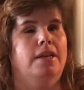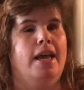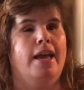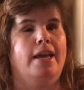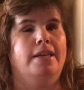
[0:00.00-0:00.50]

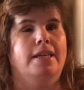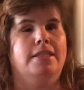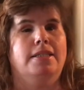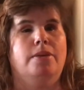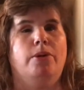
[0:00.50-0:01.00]
And I
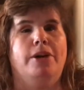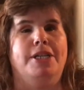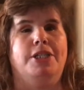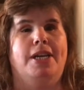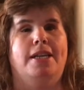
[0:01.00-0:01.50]
said, where
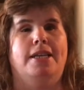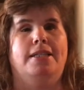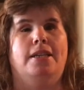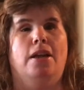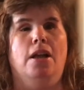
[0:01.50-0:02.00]
is she? And they
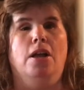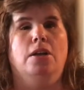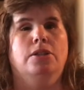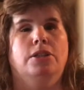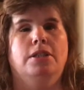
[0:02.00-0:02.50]
said,
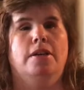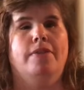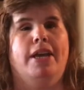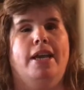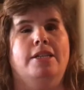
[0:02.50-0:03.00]
she's on
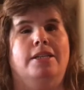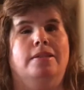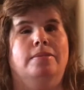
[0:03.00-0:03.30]
vacation.